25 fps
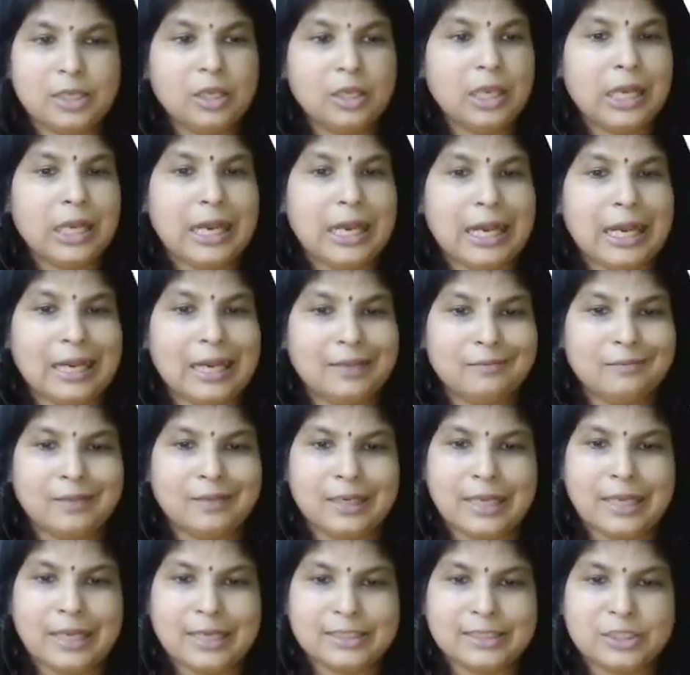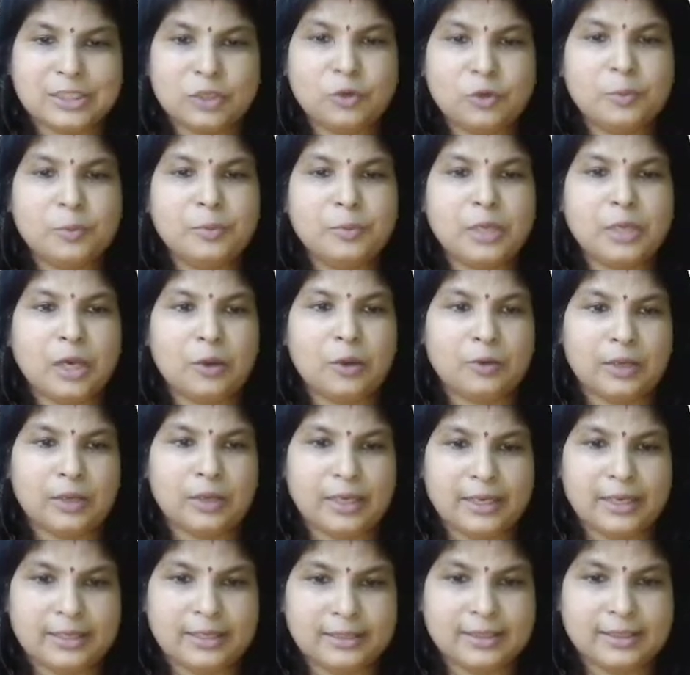I will assume now,
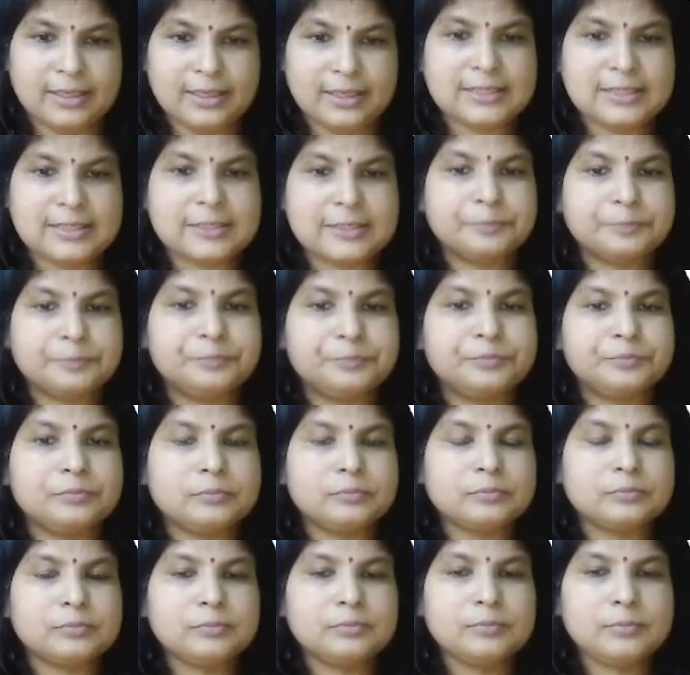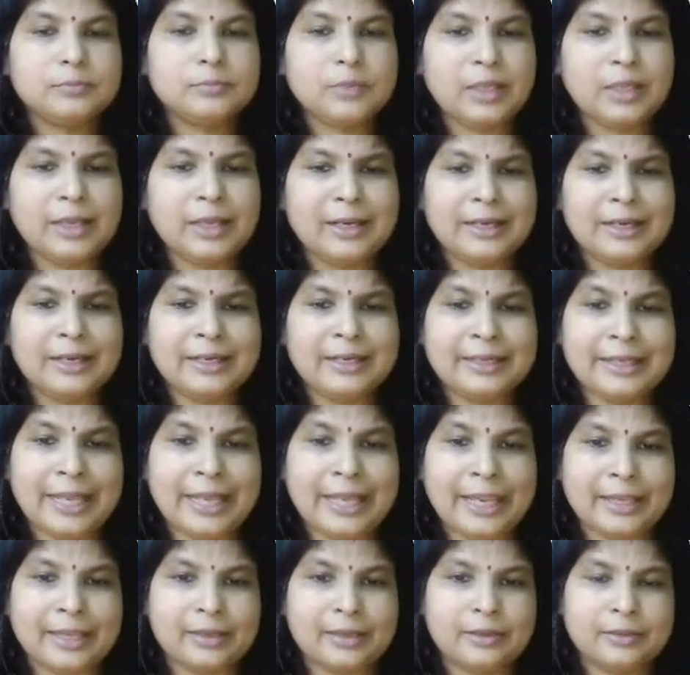let us
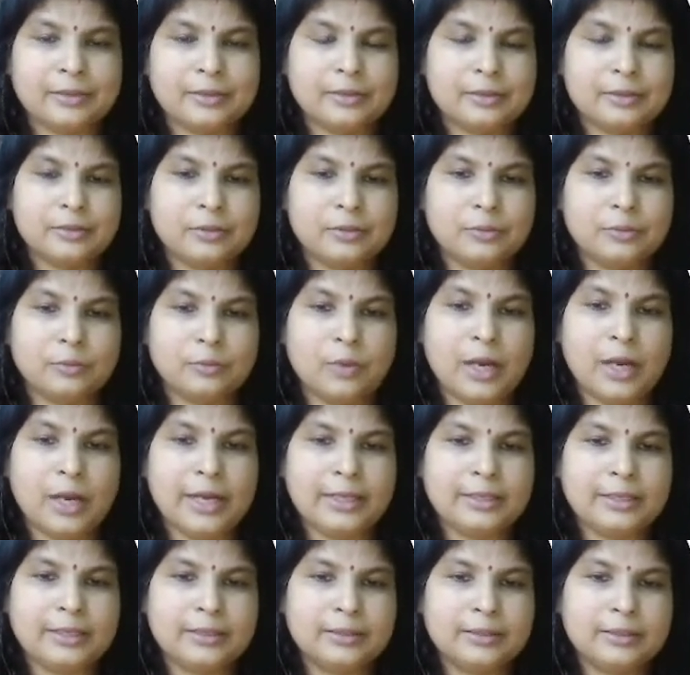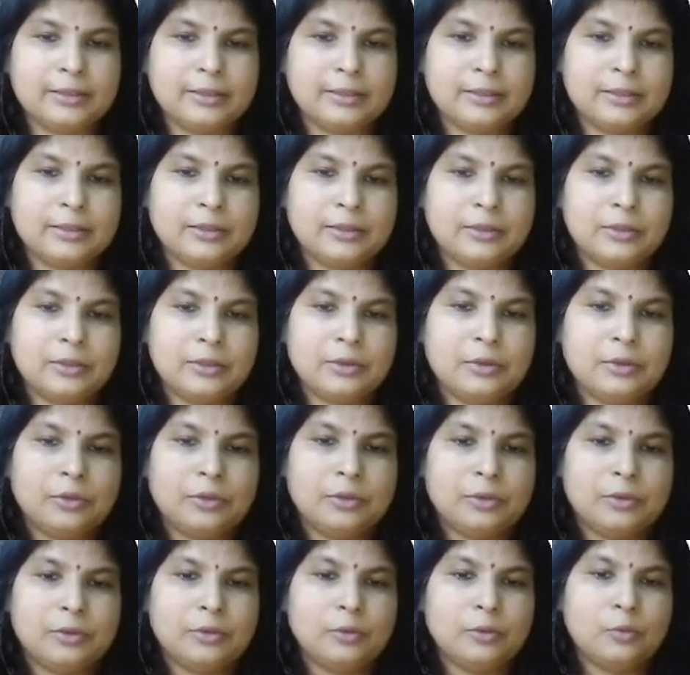take what?
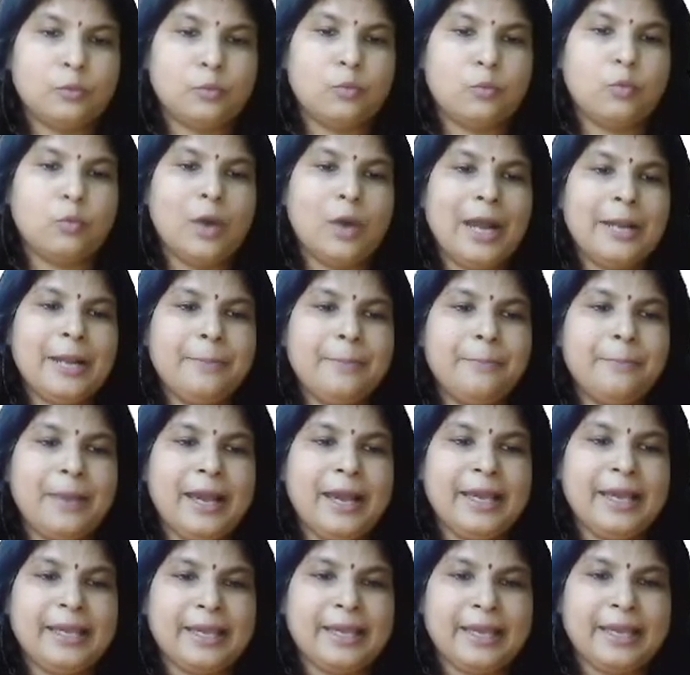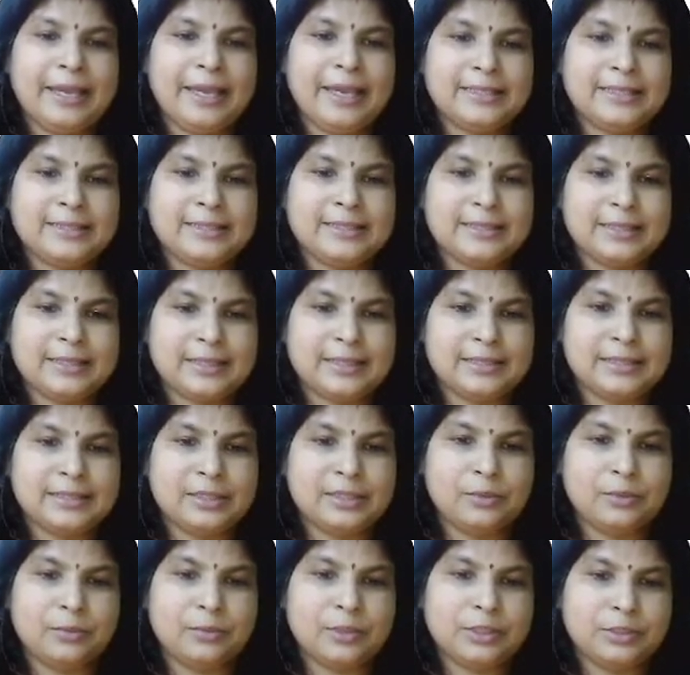1 by x is
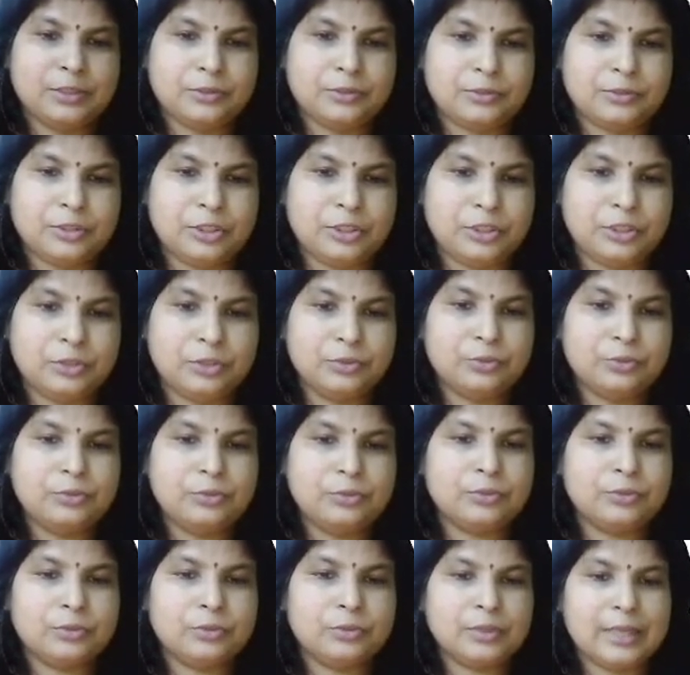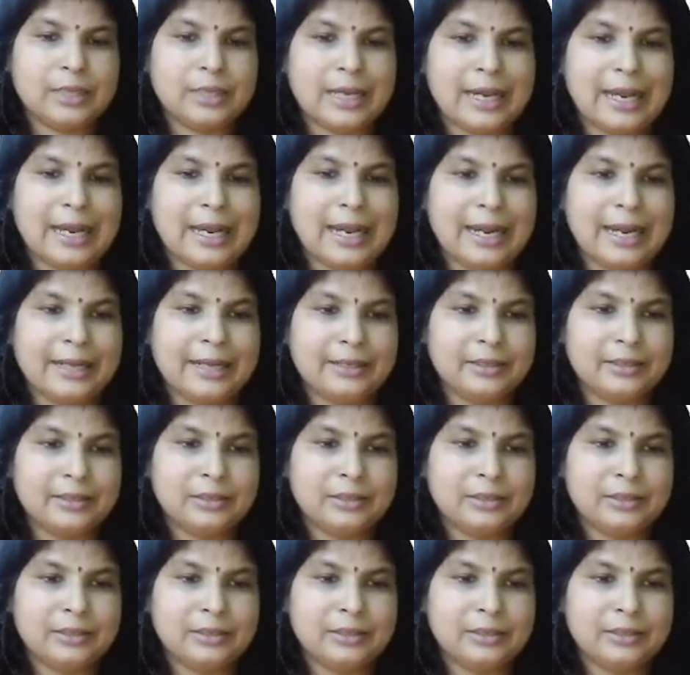equal to u and